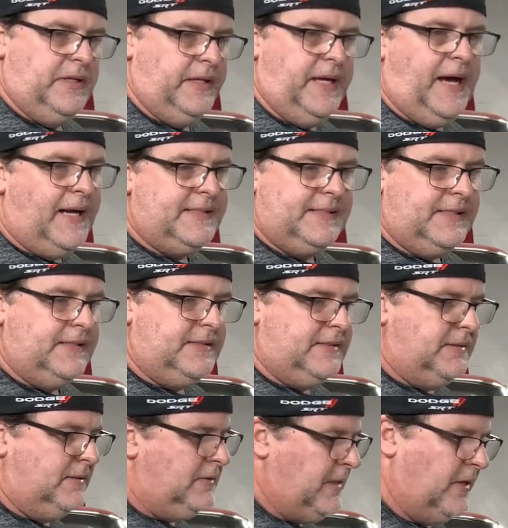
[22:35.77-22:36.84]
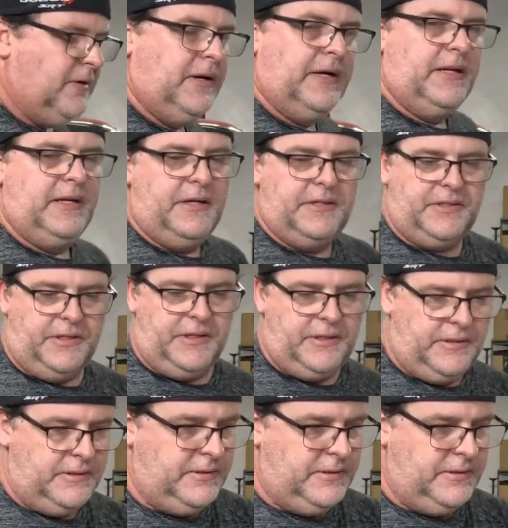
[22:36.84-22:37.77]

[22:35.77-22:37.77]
gaskets, and here I can actually,